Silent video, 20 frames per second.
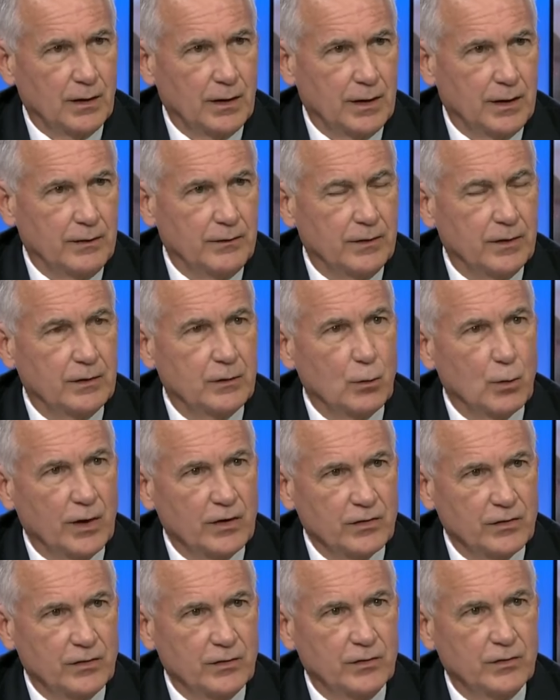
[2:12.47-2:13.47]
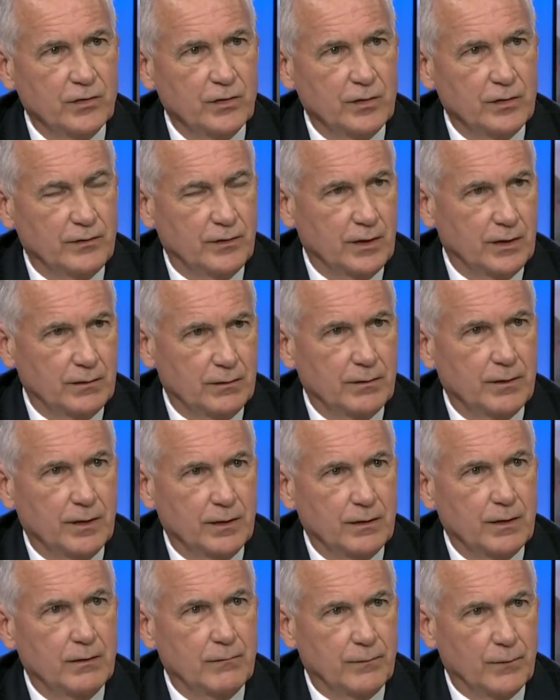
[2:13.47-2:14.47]
in the questions
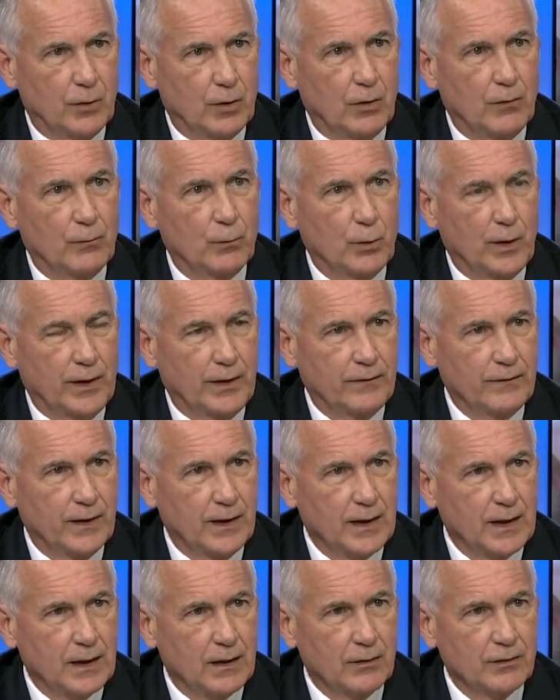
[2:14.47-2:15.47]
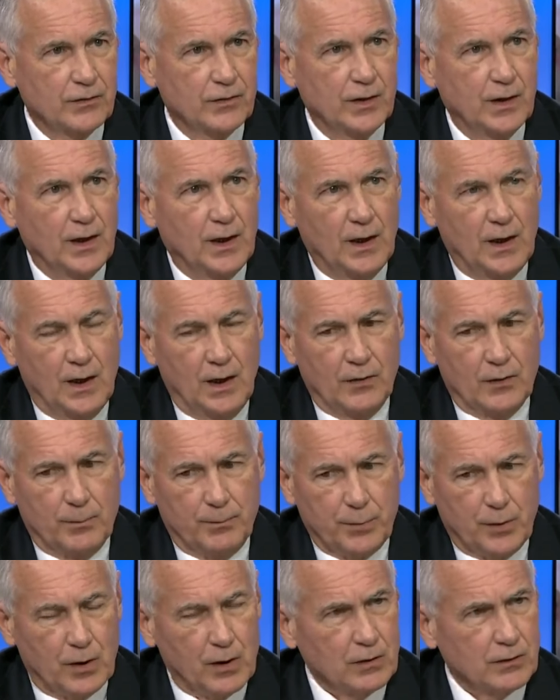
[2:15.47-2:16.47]
that involve running the House. The
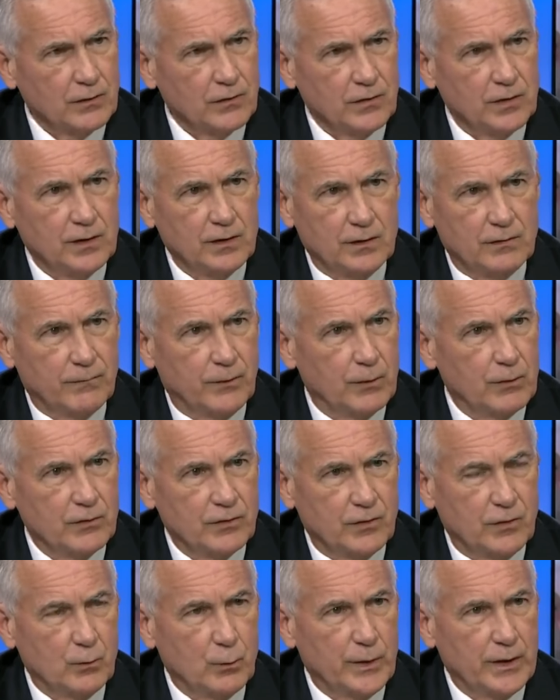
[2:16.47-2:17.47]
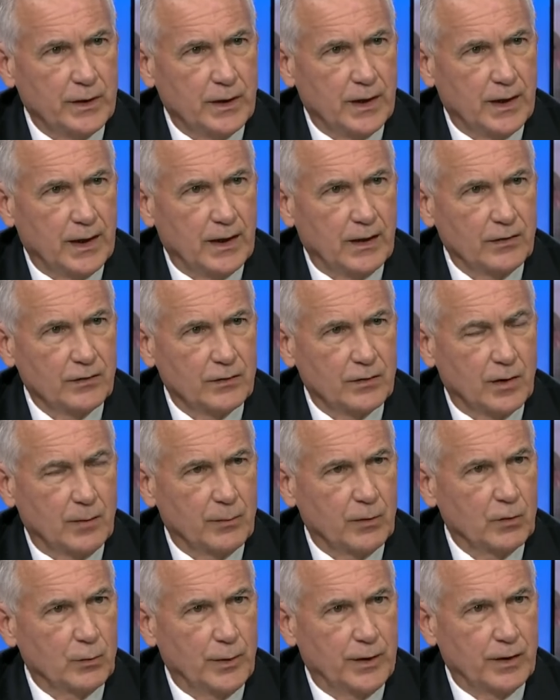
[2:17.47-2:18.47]
policy votes that we cast are
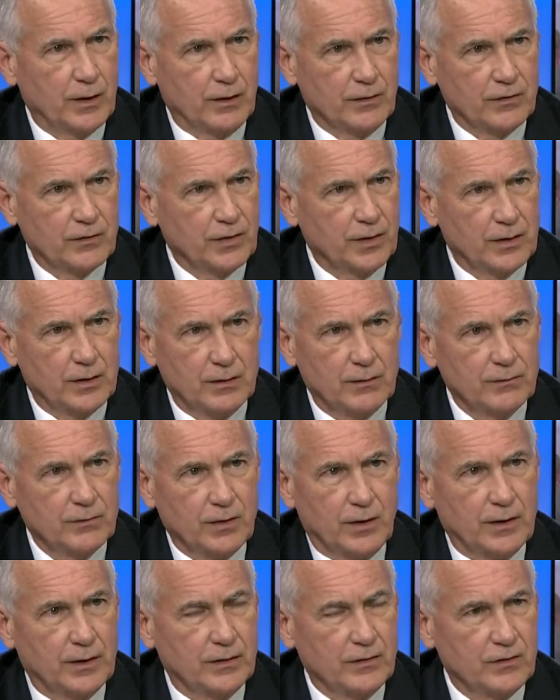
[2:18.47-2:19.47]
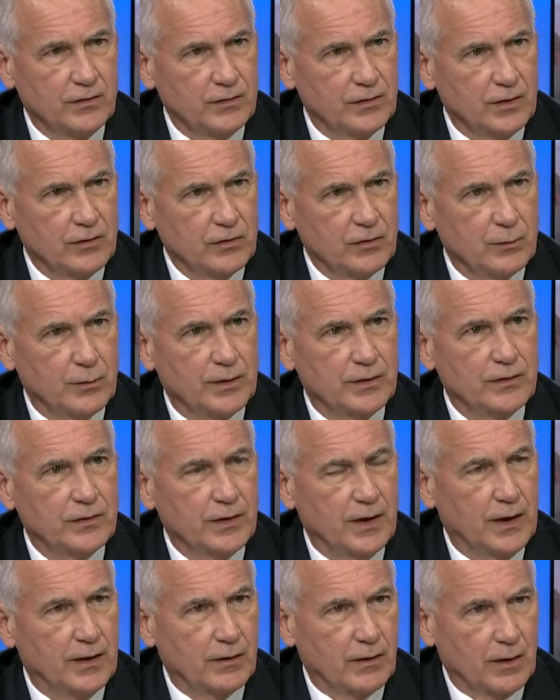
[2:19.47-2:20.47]
between ourselves, our constituents,
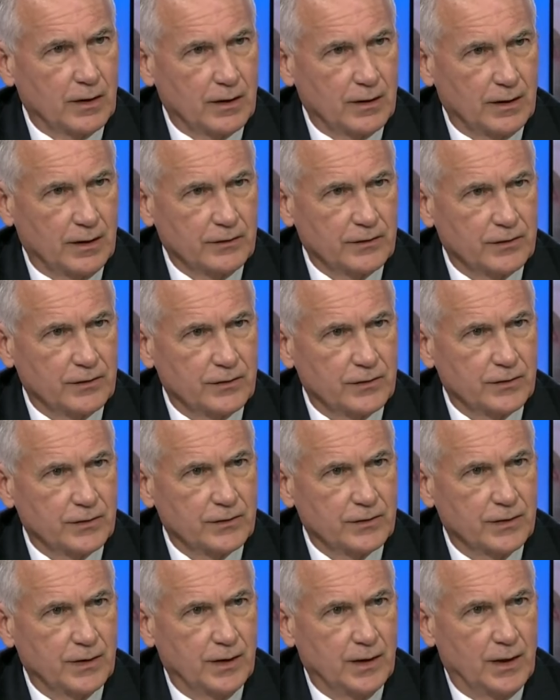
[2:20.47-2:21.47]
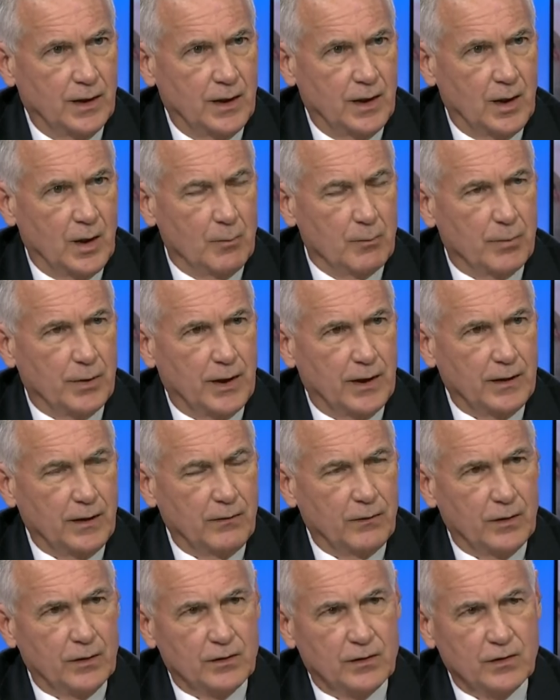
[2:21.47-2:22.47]
and our consciences. But
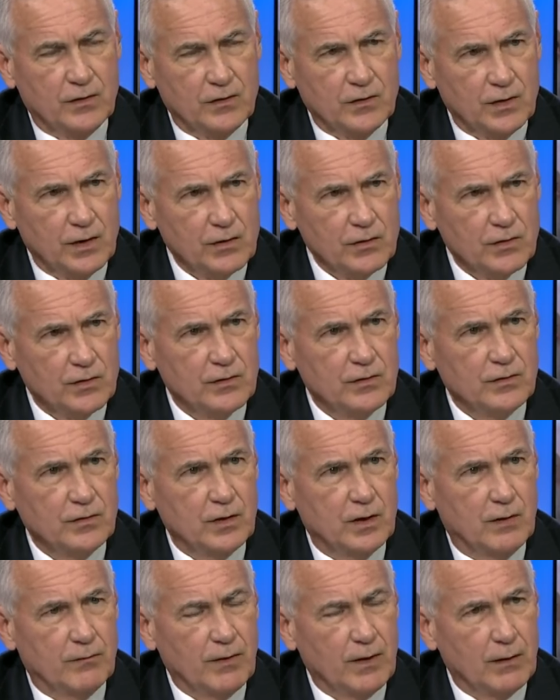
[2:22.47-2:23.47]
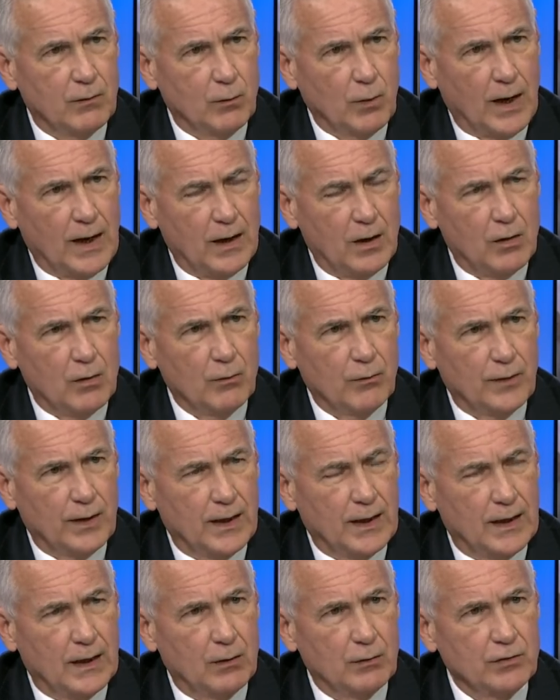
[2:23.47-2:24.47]
the decisions of how the
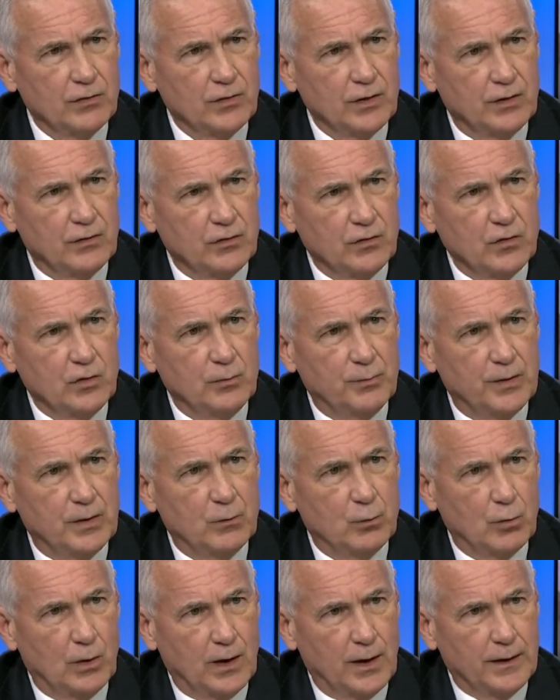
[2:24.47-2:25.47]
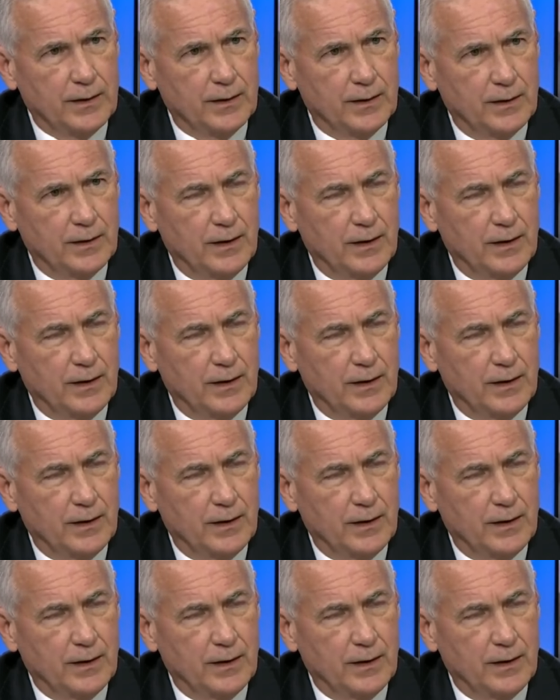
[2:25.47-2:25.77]
House is to be run,